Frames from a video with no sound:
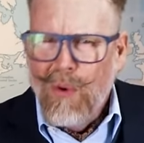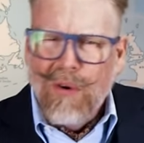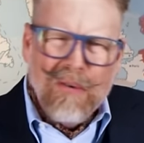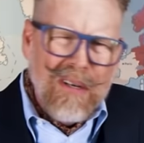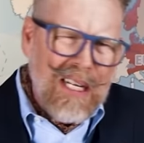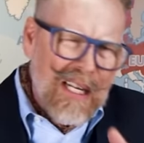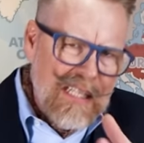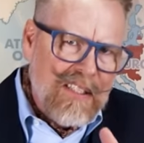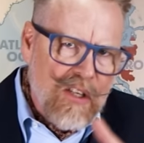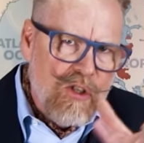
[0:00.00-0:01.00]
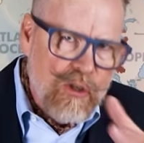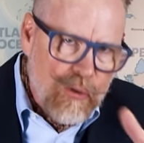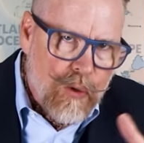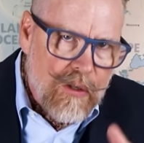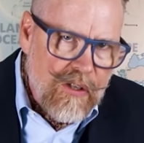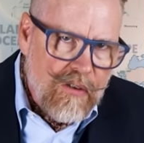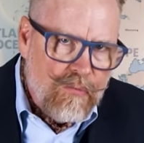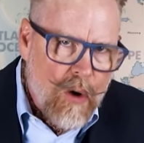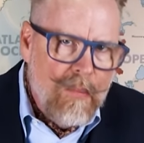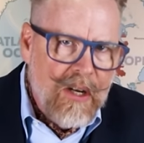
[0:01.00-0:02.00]
or at least a source
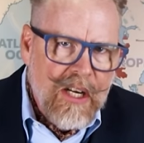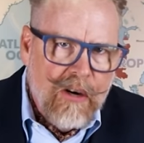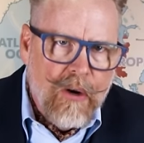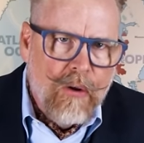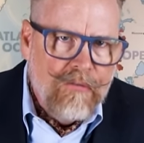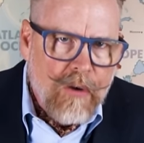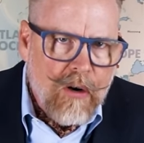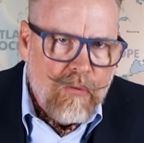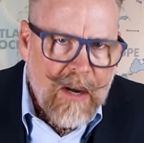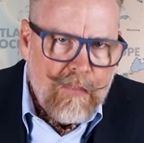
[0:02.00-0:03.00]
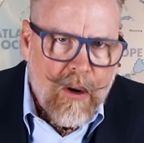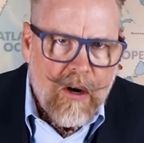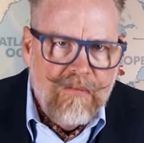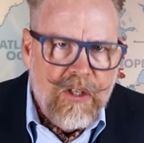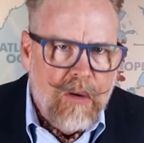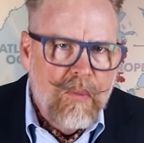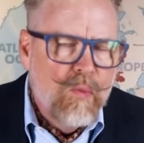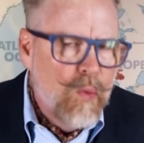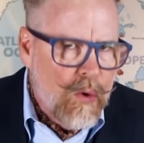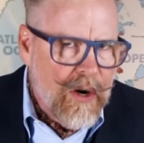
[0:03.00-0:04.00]
of raw material for a great part of
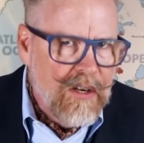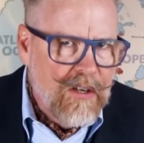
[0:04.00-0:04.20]
German war